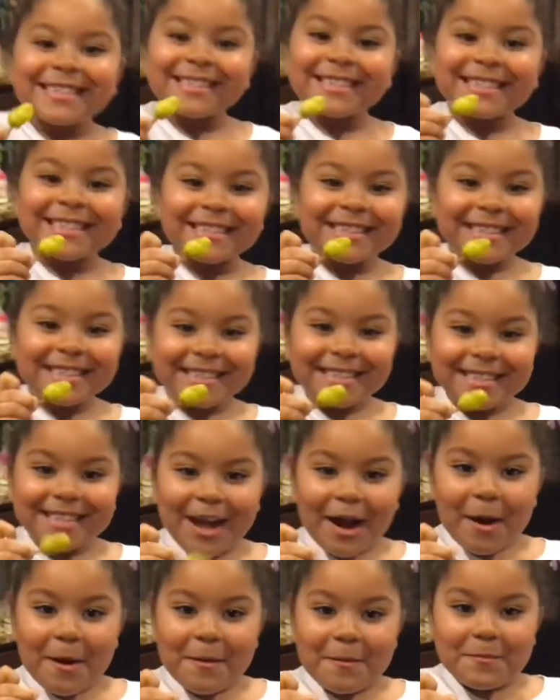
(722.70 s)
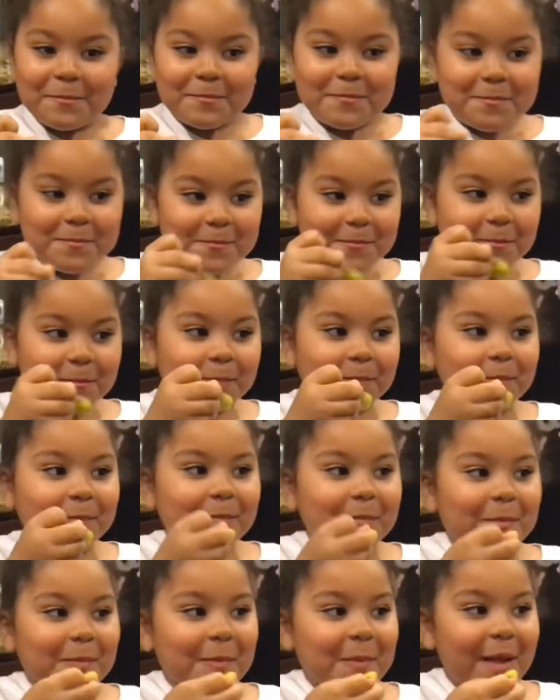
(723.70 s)

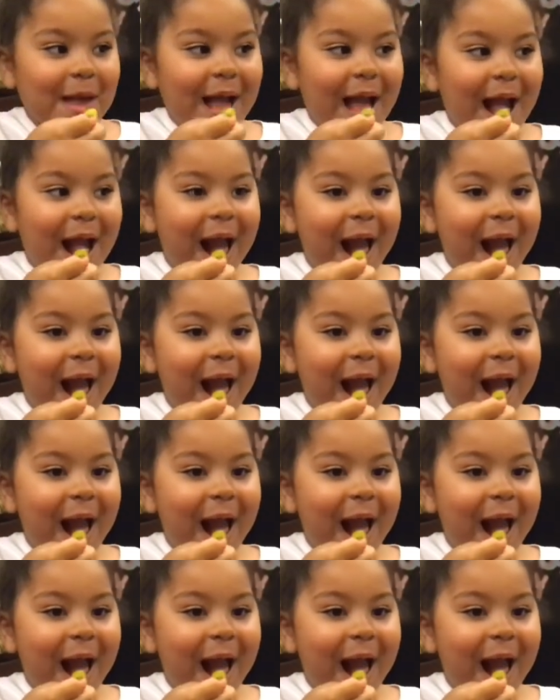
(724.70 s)
(no one is talking)